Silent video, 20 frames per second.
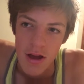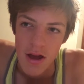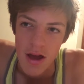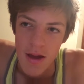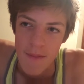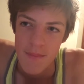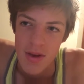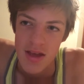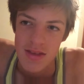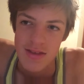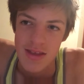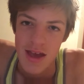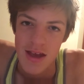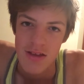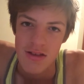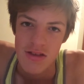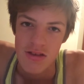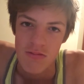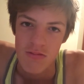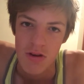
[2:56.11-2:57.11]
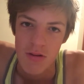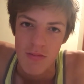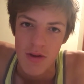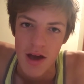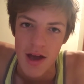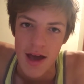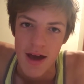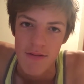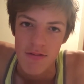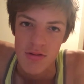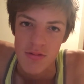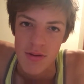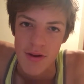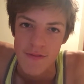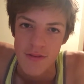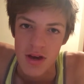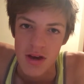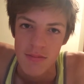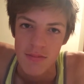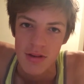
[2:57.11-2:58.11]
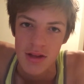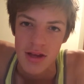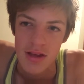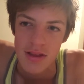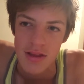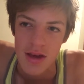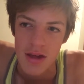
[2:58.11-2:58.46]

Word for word: about that swim I had with my family the